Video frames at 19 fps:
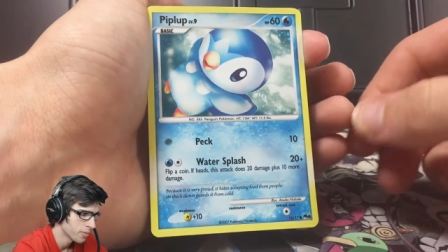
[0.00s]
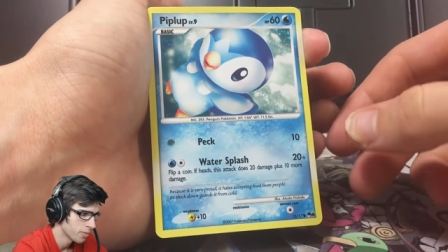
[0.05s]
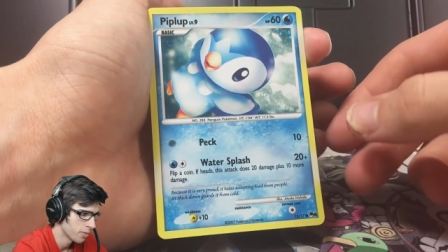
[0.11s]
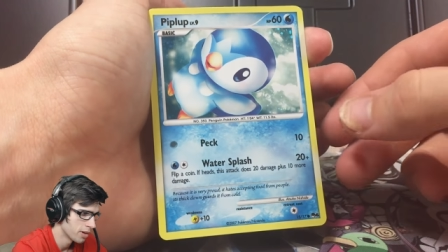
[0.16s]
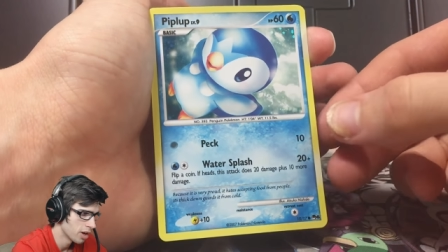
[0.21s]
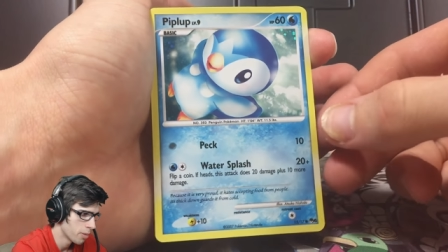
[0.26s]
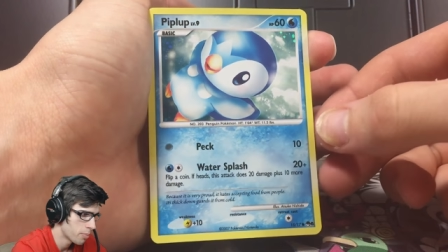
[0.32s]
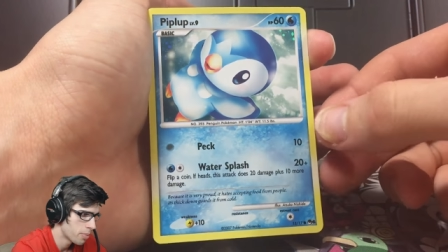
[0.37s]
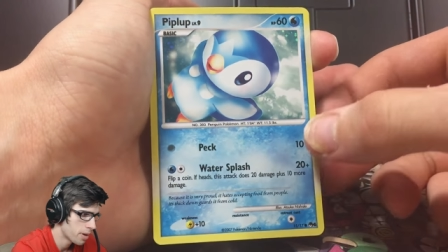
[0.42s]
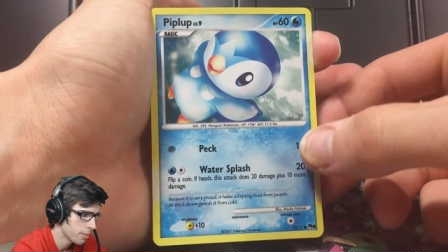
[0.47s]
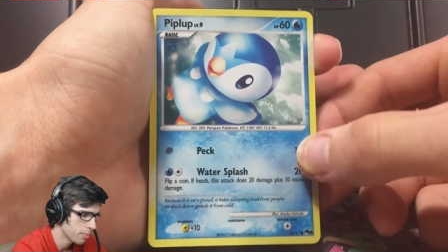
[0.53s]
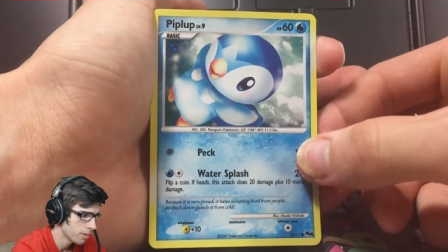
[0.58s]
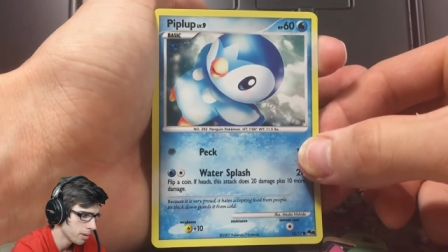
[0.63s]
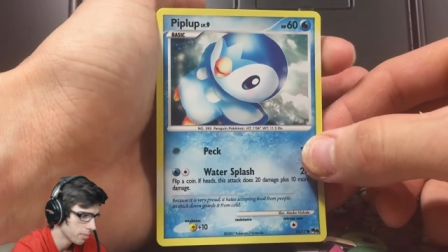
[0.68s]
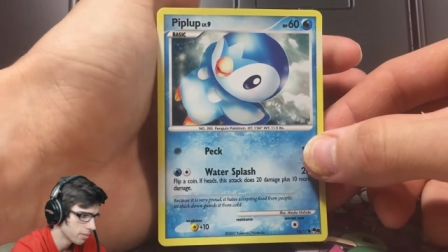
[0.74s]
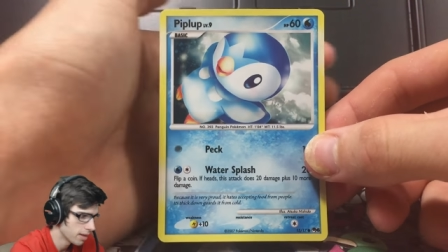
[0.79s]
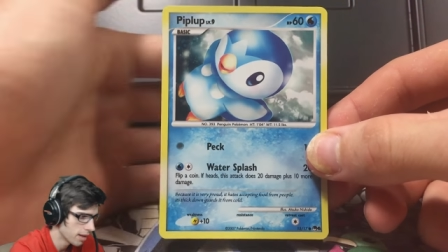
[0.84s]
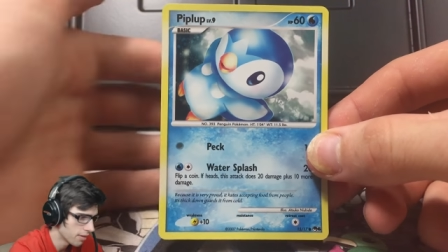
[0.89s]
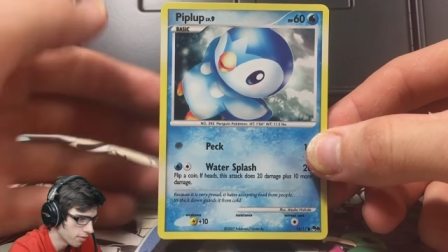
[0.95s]
We got
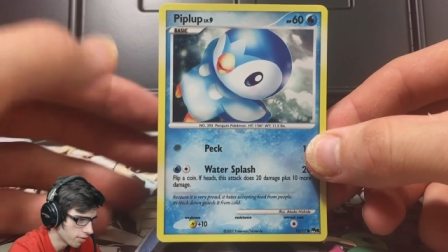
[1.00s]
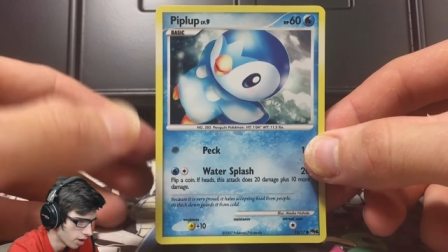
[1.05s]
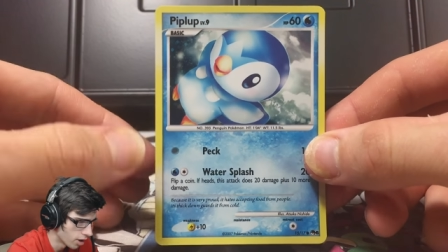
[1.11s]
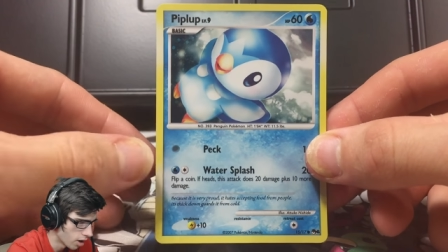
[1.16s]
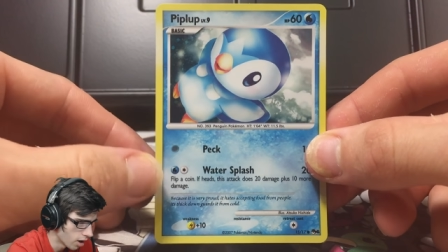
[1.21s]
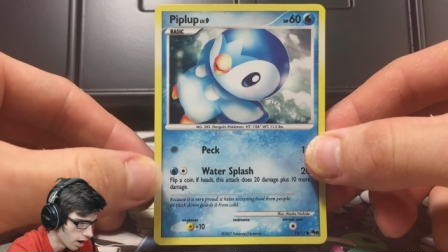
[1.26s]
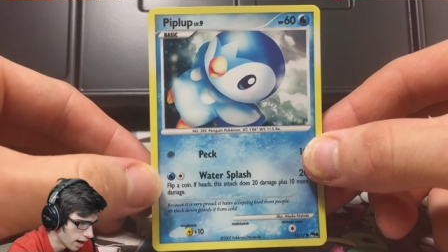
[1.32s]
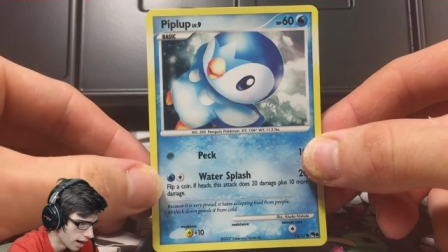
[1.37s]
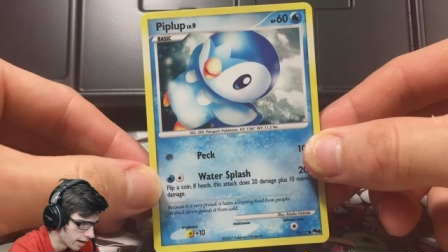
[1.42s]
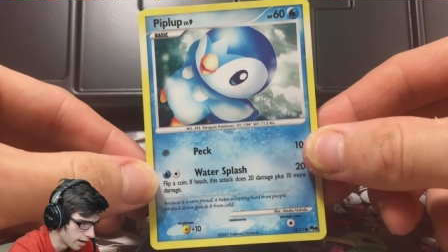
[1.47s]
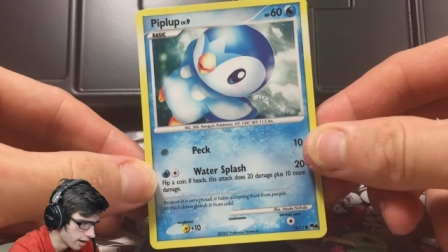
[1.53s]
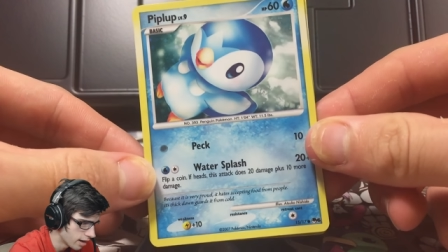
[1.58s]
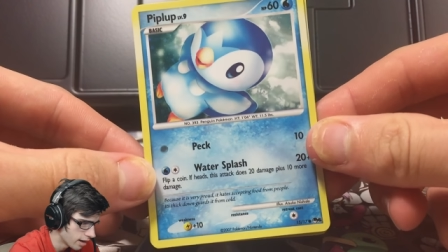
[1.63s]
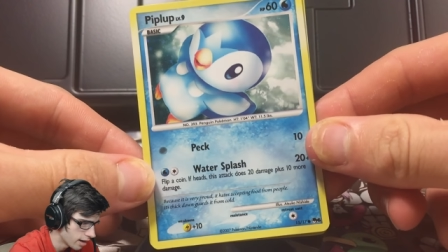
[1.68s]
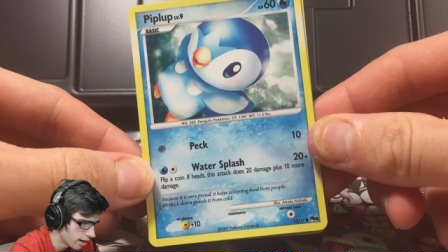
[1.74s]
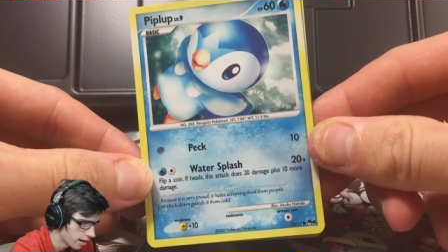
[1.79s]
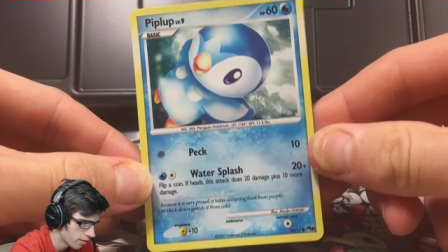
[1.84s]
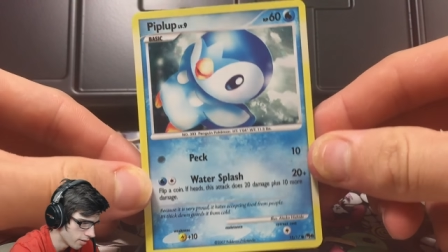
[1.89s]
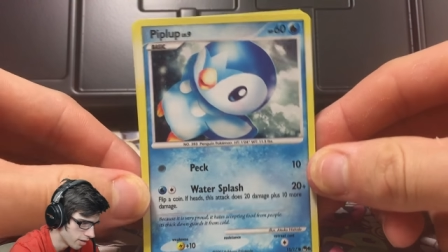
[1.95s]
Piplup level 9
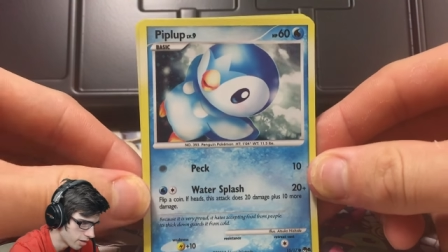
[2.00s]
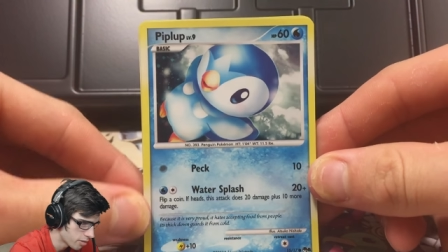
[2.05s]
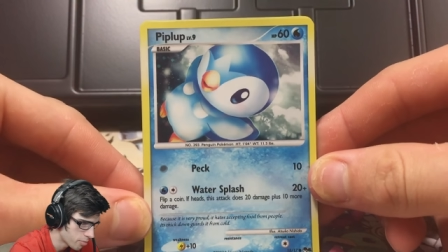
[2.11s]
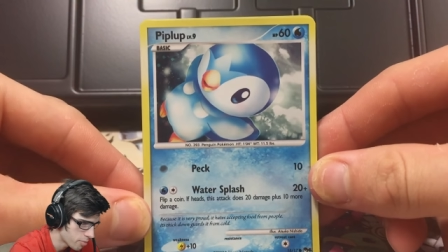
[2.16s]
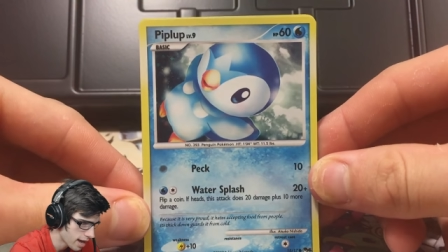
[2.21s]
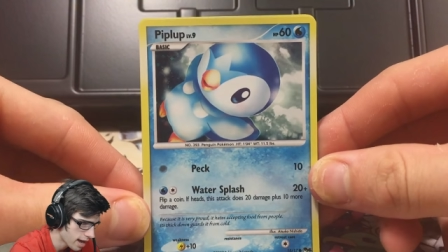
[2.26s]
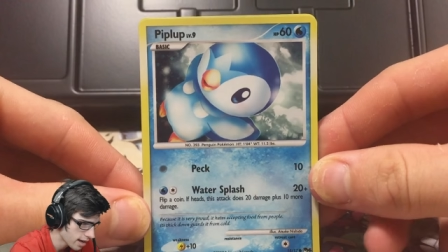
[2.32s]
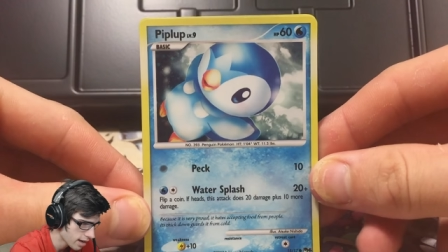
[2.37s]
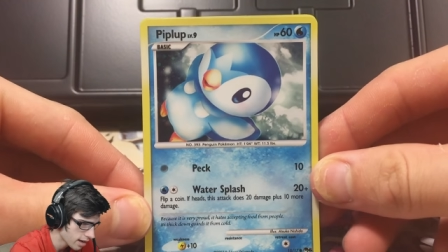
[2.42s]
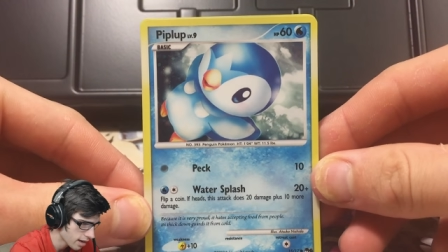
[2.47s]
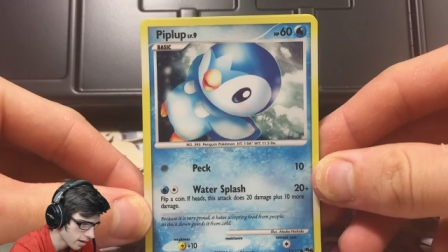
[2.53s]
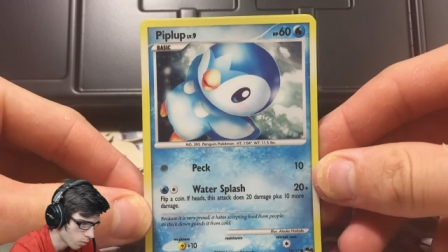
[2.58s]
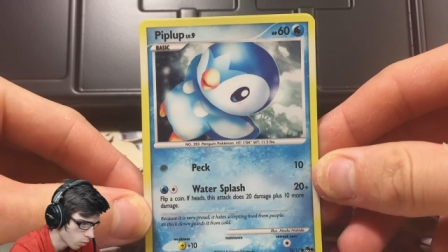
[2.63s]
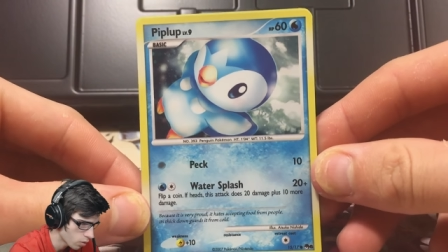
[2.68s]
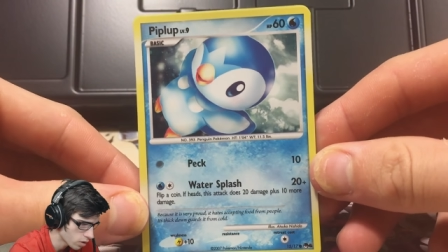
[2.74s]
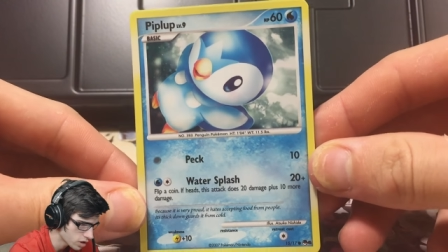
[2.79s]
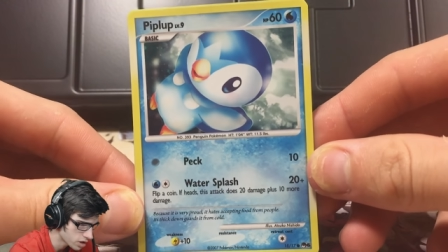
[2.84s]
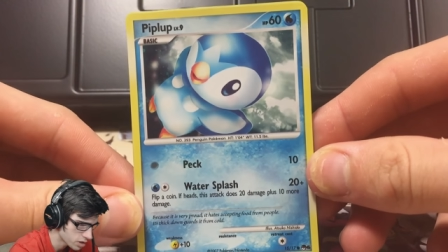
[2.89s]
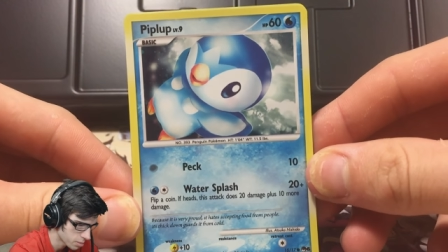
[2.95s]
with Peck and
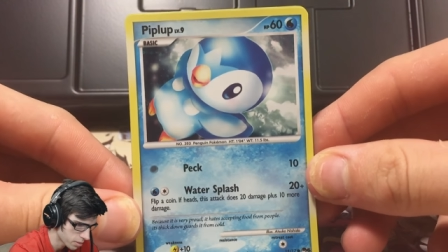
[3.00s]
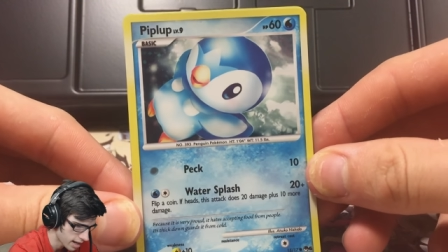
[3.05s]
Water